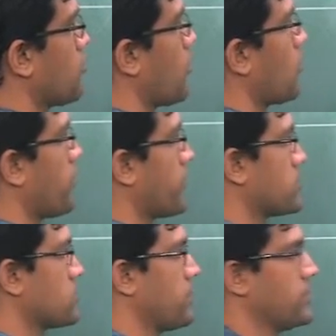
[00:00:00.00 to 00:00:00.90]

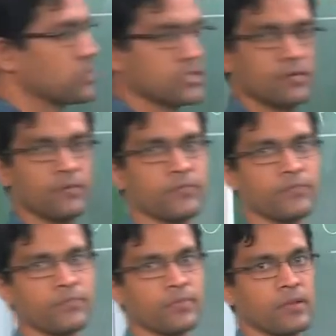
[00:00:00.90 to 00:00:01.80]
polynomials means,
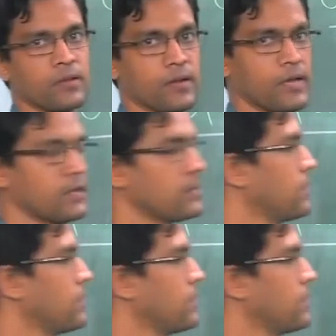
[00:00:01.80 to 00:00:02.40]
right?